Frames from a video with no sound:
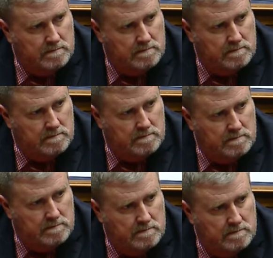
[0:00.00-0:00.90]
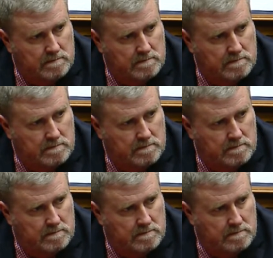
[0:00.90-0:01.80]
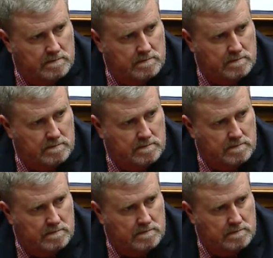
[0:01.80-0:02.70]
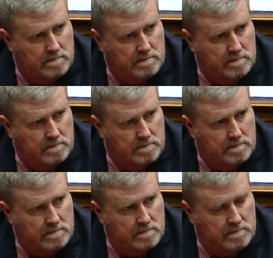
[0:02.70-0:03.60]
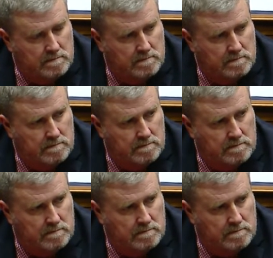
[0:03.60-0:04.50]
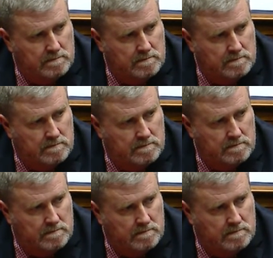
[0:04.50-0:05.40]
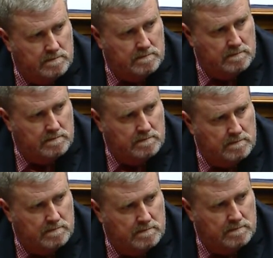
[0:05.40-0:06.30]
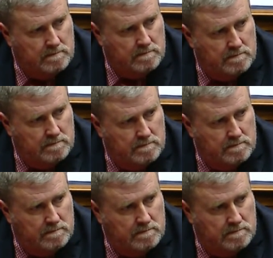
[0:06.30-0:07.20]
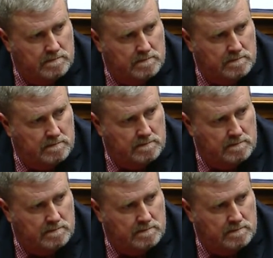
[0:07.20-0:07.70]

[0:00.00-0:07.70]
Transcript: (silent)